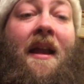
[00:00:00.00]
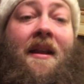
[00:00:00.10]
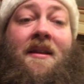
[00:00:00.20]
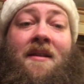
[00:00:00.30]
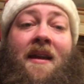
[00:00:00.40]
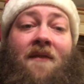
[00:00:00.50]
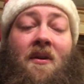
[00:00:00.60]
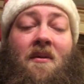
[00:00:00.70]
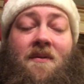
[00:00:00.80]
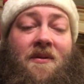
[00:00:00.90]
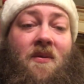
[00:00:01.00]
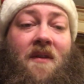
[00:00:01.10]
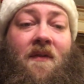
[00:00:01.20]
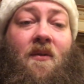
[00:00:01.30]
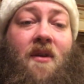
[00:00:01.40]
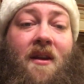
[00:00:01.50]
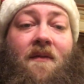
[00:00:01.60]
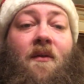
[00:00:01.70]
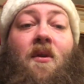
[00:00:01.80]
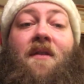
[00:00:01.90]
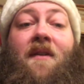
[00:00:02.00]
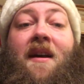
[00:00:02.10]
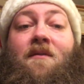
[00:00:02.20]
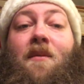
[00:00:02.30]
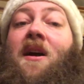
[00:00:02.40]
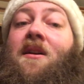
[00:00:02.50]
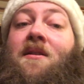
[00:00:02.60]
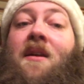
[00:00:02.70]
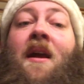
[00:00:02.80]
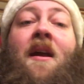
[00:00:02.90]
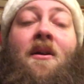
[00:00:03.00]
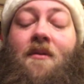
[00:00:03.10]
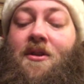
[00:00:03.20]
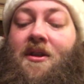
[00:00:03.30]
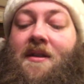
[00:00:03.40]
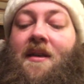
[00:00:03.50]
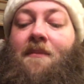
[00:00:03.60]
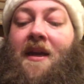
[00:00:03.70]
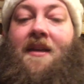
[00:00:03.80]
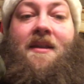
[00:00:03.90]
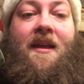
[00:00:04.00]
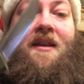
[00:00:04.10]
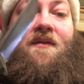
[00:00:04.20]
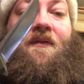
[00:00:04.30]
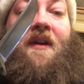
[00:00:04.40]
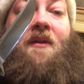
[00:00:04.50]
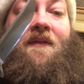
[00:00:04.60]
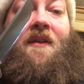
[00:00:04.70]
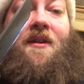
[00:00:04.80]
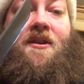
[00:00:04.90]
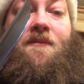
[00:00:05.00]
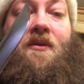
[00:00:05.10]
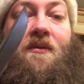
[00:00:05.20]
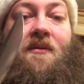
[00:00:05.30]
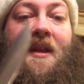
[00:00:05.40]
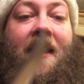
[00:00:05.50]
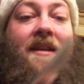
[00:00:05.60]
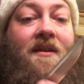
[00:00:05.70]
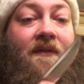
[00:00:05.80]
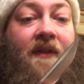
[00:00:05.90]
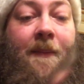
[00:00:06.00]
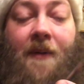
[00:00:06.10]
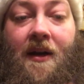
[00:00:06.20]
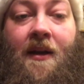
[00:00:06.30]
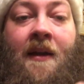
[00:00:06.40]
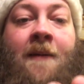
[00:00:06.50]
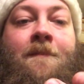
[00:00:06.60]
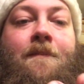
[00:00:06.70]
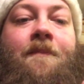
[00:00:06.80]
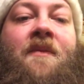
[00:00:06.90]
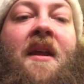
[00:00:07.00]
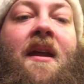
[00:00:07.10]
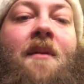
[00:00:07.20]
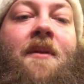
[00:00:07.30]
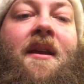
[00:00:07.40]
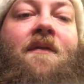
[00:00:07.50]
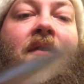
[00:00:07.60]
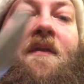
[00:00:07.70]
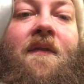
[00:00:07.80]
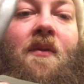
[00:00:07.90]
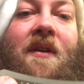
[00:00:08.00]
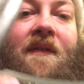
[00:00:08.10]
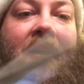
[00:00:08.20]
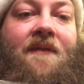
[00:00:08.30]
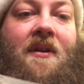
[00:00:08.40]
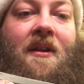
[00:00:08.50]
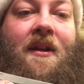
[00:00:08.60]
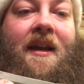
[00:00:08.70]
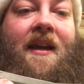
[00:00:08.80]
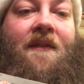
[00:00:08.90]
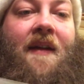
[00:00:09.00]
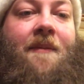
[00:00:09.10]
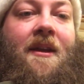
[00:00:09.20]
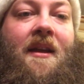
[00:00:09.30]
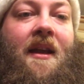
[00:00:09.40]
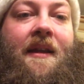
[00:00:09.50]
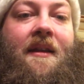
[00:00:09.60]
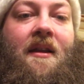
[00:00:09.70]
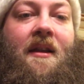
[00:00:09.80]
And this knife goes between 40 and 45 bucks, which is amazing. It's very smooth, and it's a flipper. But for a $45 knife, I mean, it